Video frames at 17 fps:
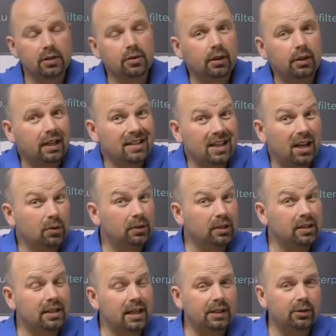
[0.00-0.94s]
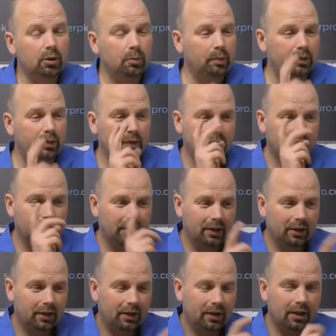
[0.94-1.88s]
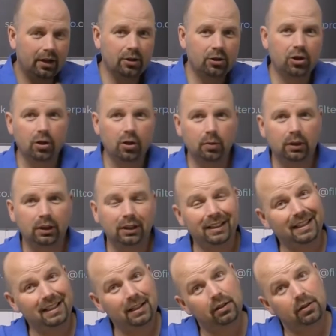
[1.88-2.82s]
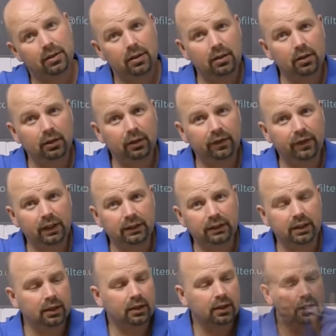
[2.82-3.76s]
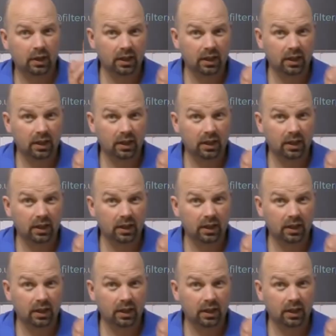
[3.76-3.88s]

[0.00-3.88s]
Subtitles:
so that's how to set up a Juwel internal filter.